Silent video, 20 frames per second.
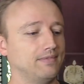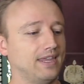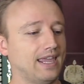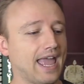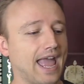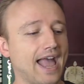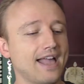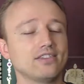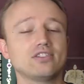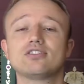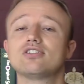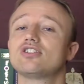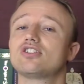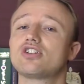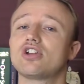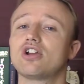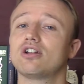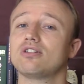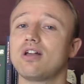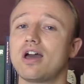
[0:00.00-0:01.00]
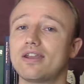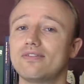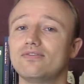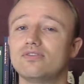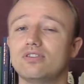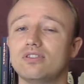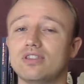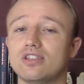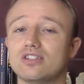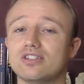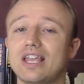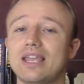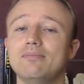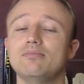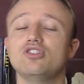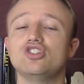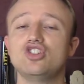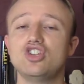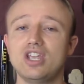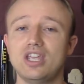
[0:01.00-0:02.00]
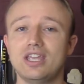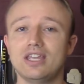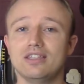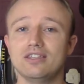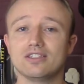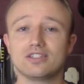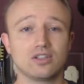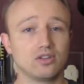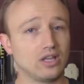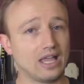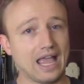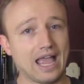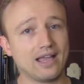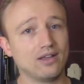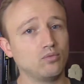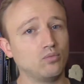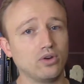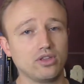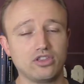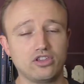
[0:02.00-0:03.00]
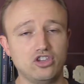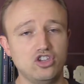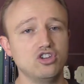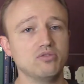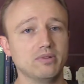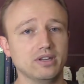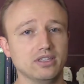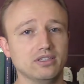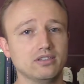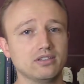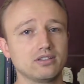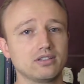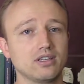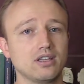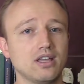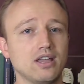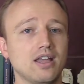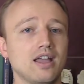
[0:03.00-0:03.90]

cats share a lot of the same genes with humans,